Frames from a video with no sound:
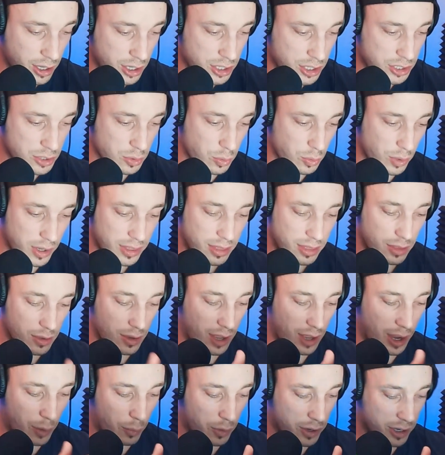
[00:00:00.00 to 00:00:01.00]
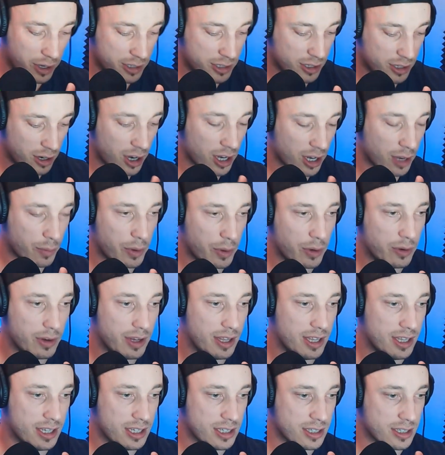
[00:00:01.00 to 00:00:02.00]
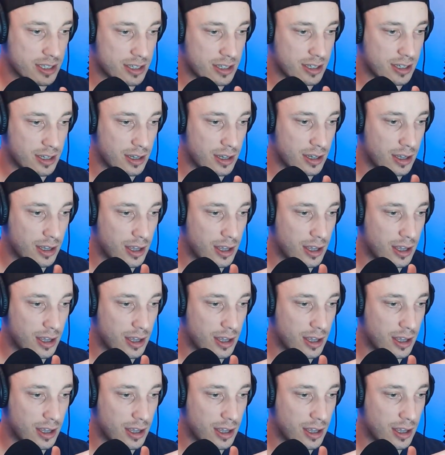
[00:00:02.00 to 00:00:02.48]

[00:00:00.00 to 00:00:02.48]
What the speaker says: So, what I want to talk about is